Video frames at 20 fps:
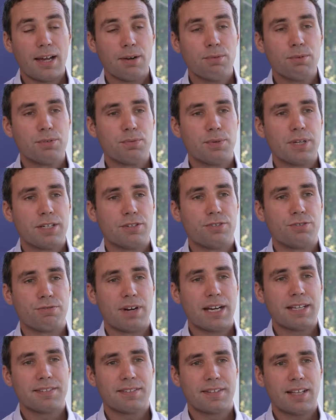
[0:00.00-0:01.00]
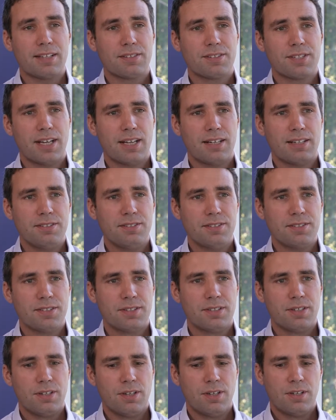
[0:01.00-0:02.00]
How would we address that
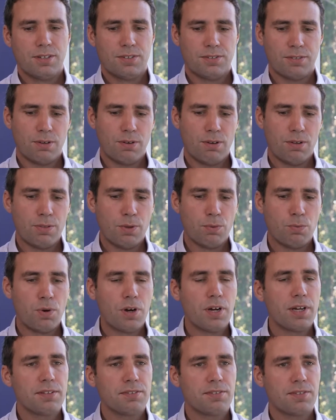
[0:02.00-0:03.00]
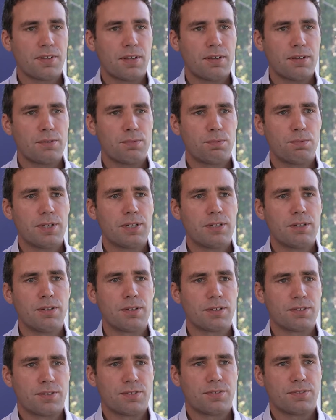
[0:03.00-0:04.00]
challenge? So on the wired side, we'd
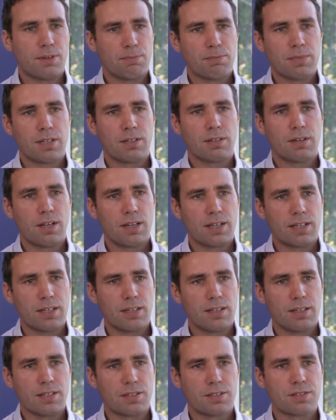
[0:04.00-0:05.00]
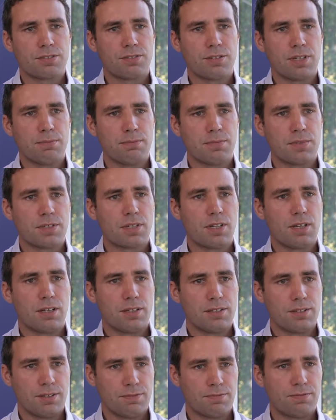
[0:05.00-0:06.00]
look to something like Extreme's
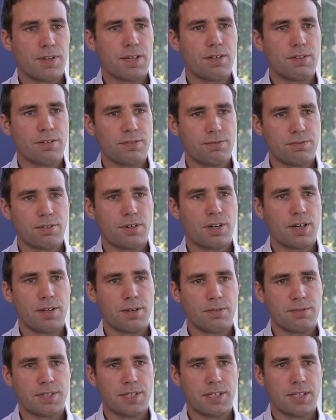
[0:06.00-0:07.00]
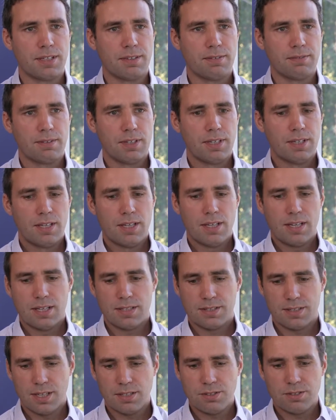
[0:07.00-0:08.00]
Defender for IoT.
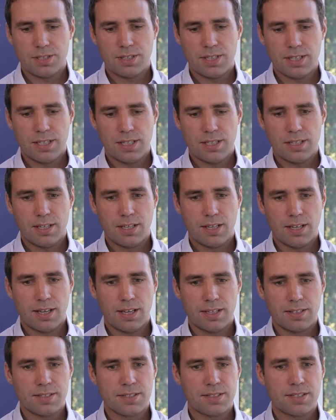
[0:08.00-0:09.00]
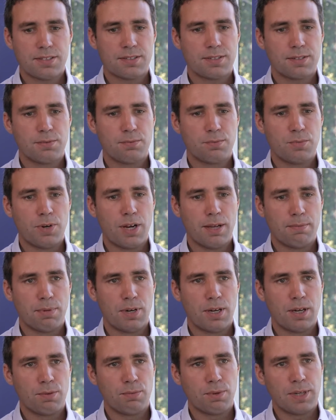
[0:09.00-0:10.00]
Essentially, a system
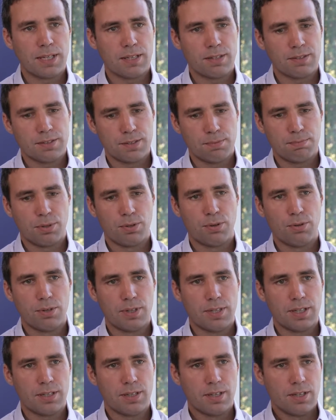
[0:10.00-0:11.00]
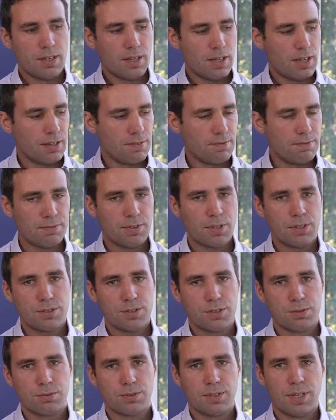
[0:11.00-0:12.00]
whereby we can deploy a
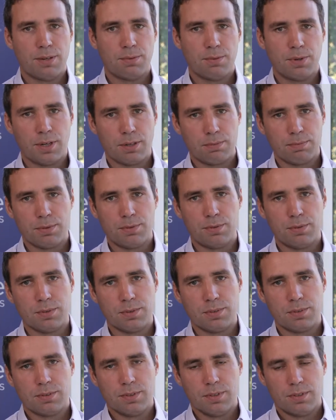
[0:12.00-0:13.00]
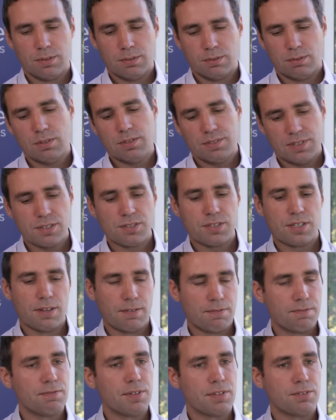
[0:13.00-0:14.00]
virtual network port, or it's actually
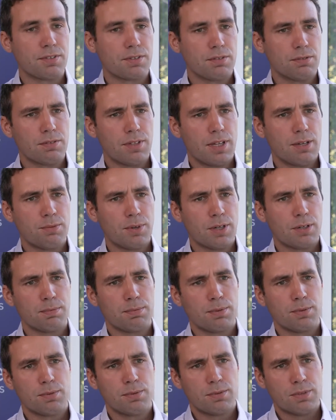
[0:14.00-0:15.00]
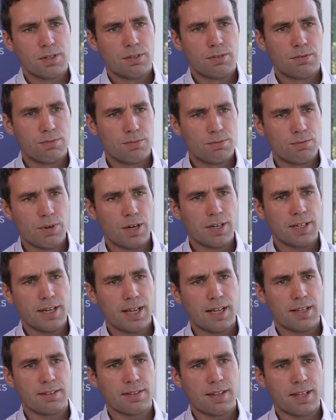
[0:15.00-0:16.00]
a physical network port,
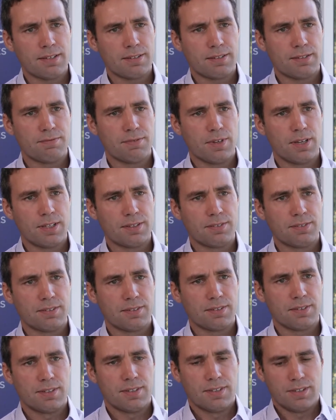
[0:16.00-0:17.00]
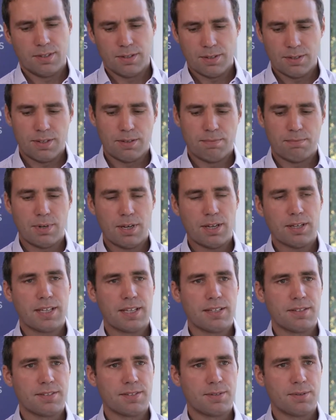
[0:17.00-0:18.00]
right at that device, plug
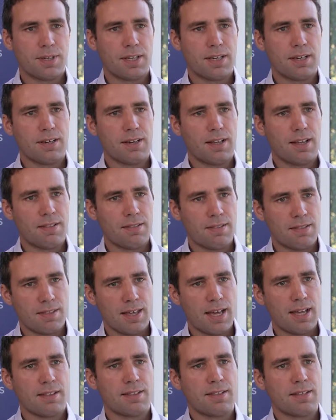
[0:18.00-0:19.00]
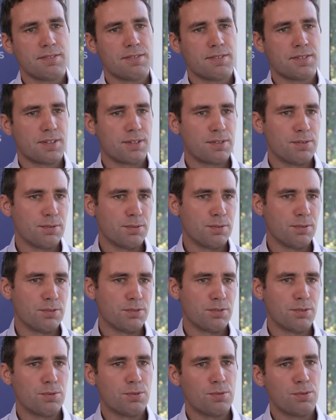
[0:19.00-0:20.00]
into it, and that then
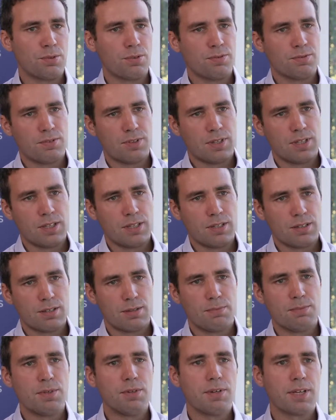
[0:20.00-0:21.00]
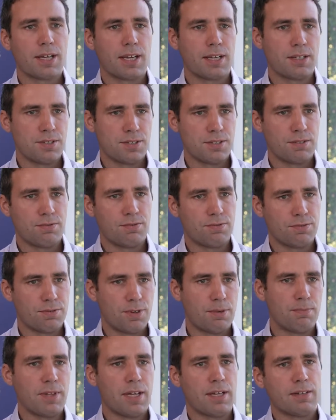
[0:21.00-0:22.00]
secures all of the communication
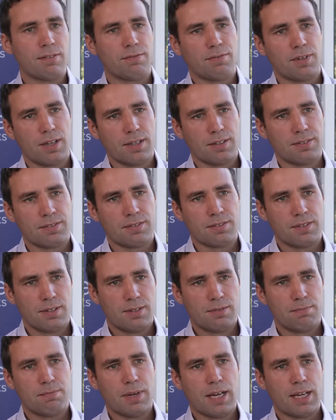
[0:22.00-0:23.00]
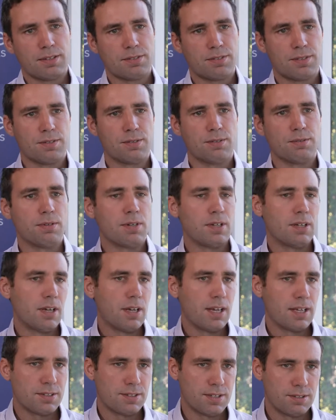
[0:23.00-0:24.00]
from that device back to
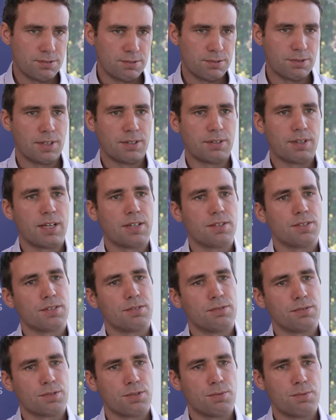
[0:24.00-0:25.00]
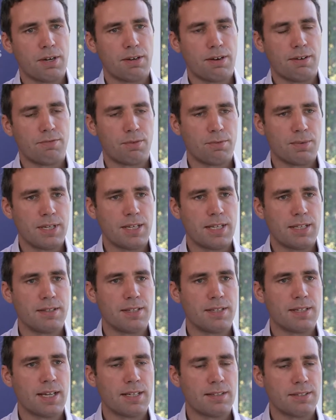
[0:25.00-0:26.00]
a central location or to wherever we need
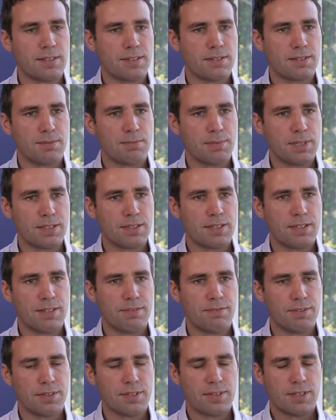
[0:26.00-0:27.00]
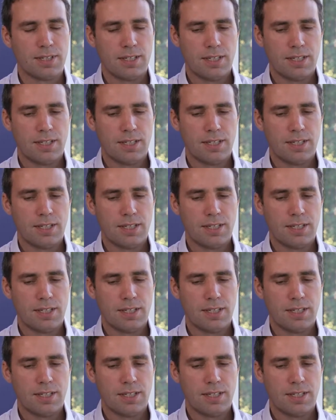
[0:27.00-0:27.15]
the data to be delivered.